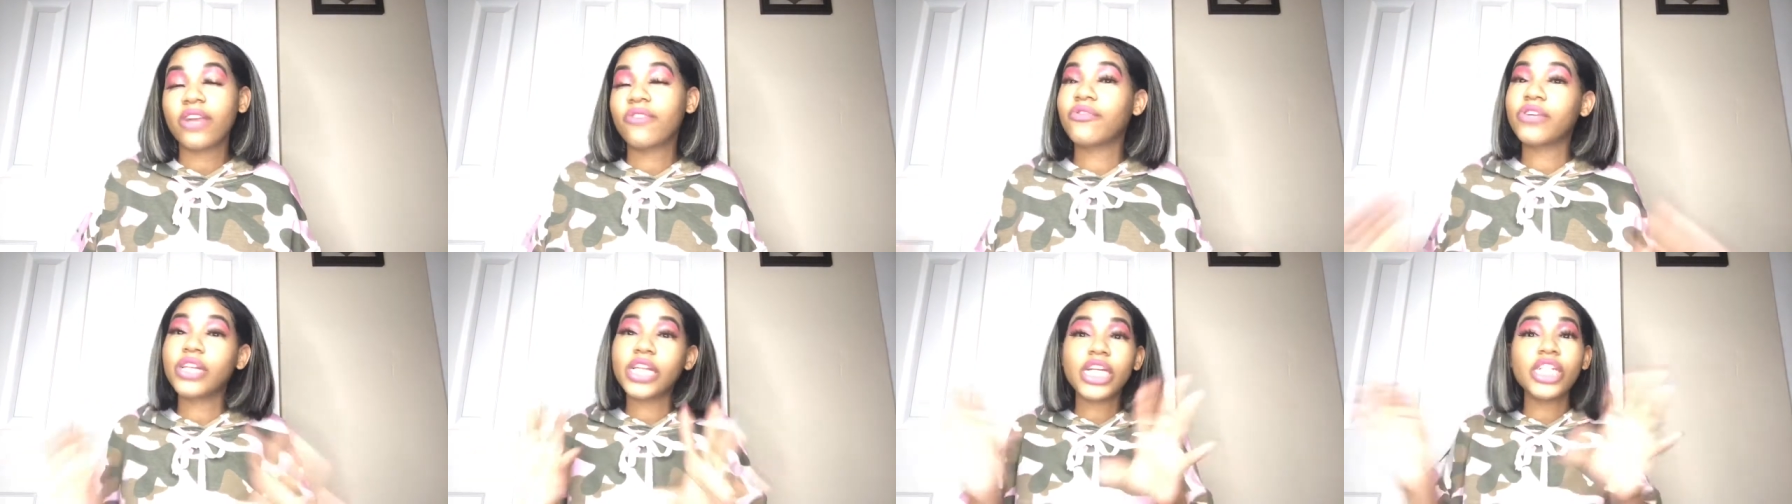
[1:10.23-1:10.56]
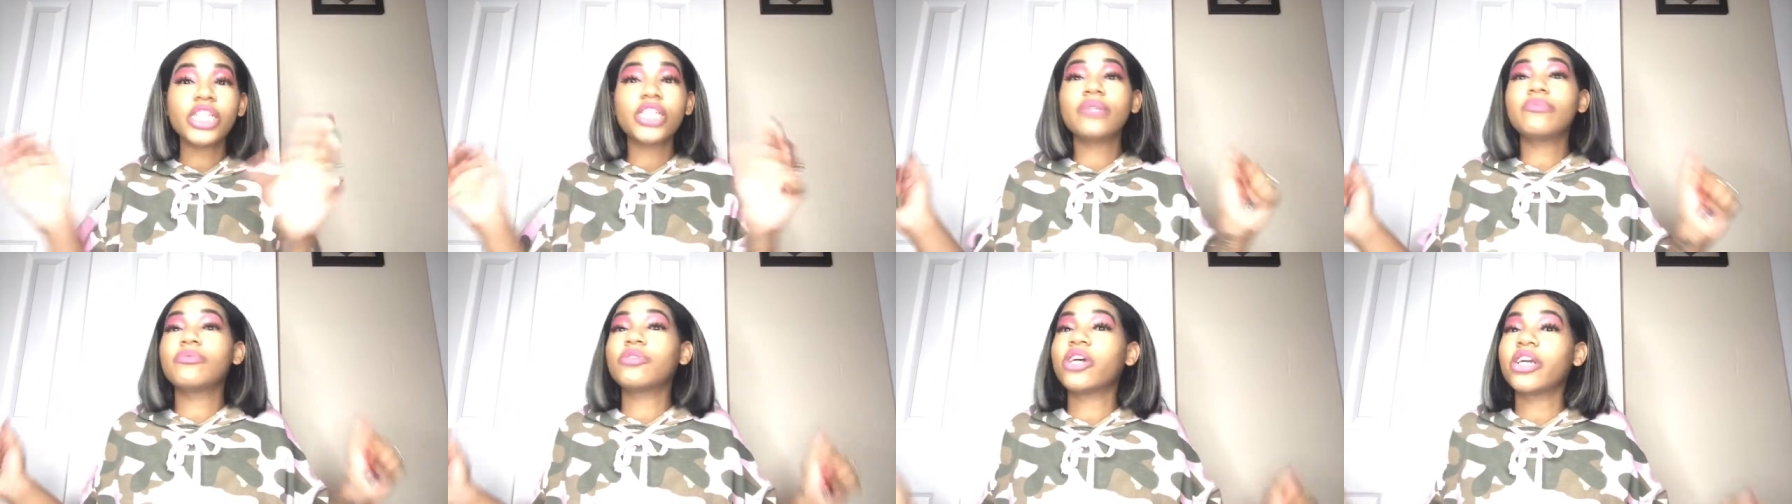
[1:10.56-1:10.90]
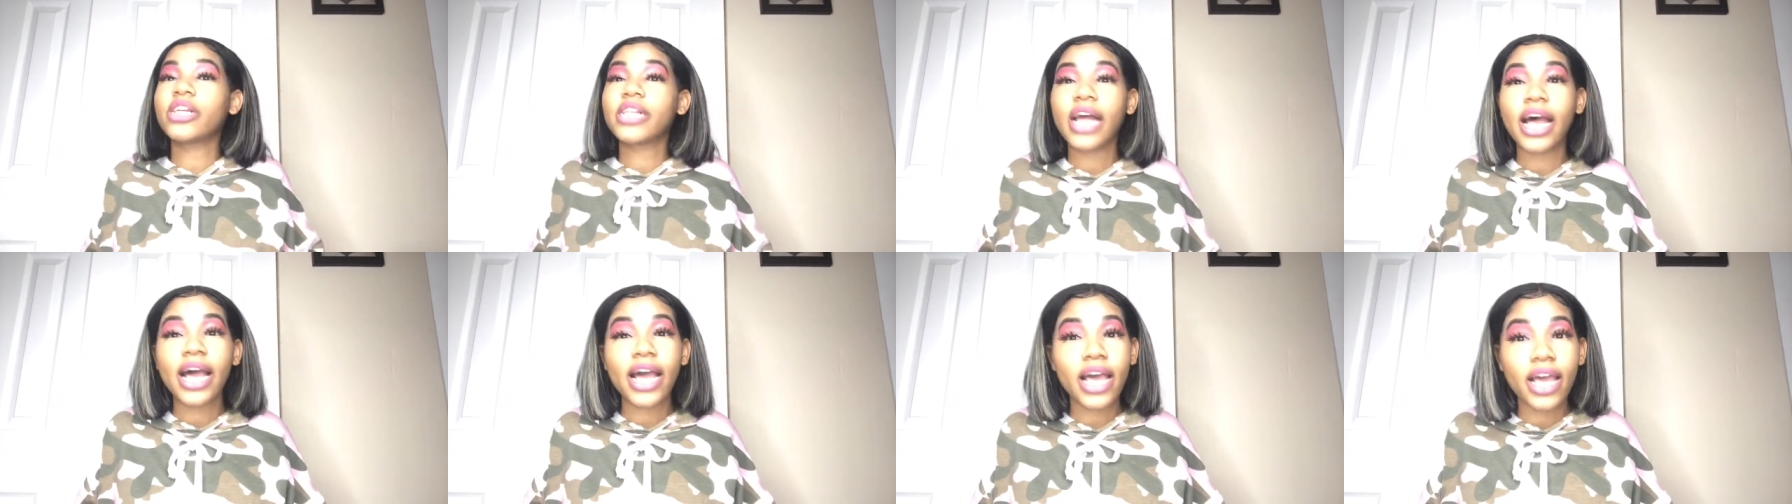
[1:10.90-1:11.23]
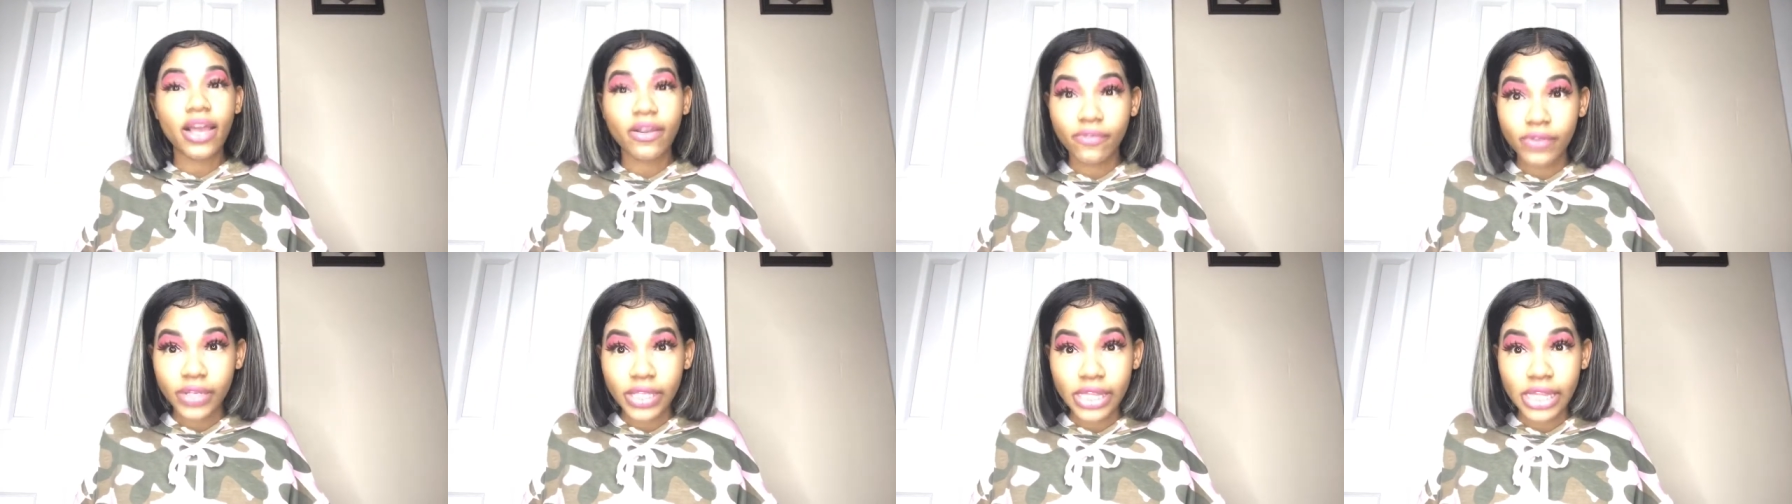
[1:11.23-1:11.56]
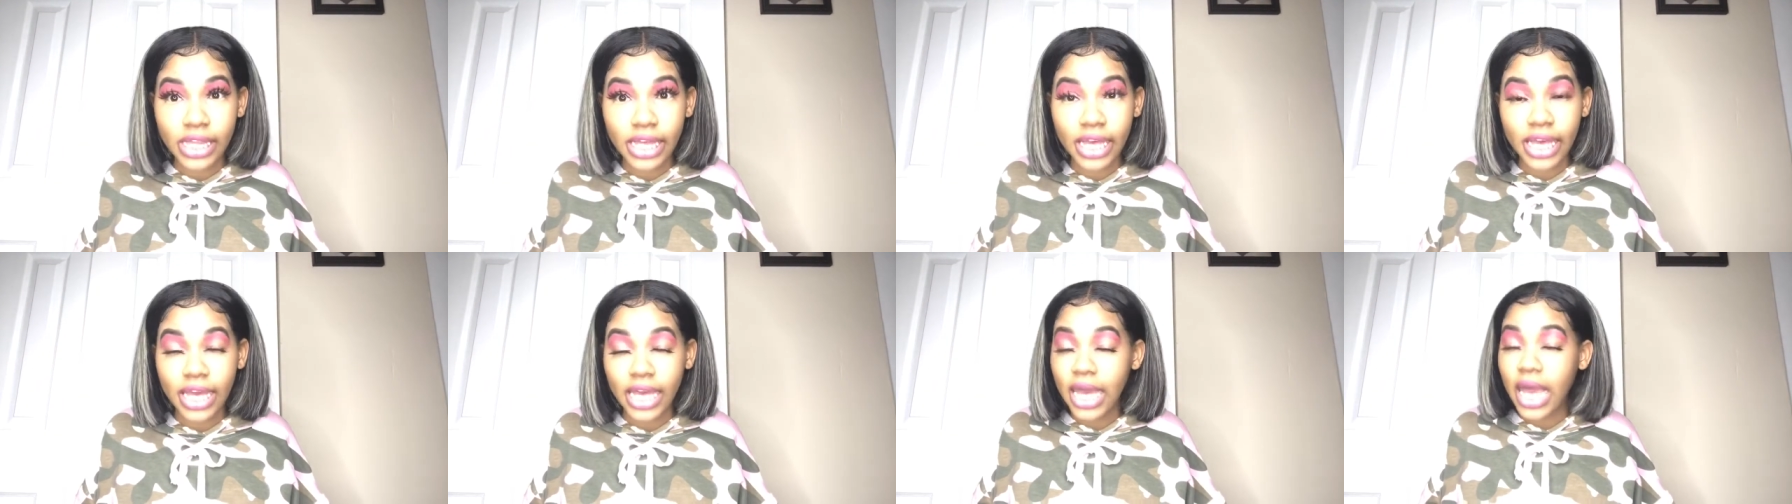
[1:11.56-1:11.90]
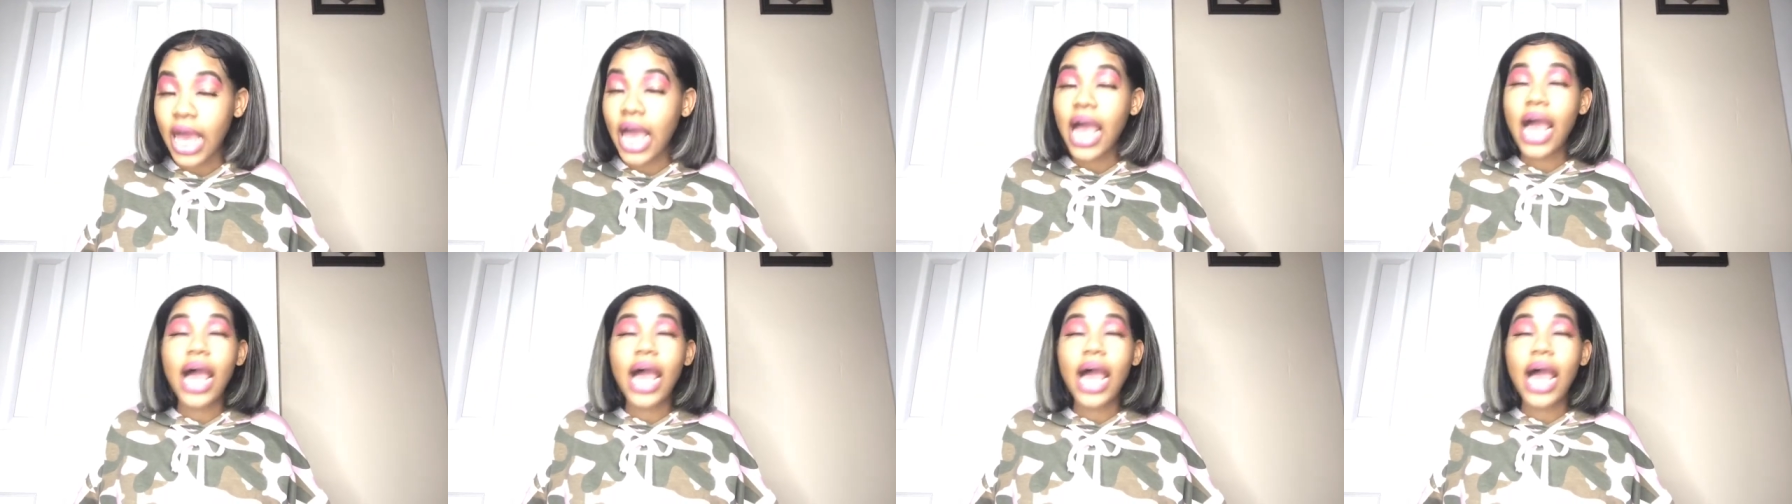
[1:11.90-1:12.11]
Relationships are not everything.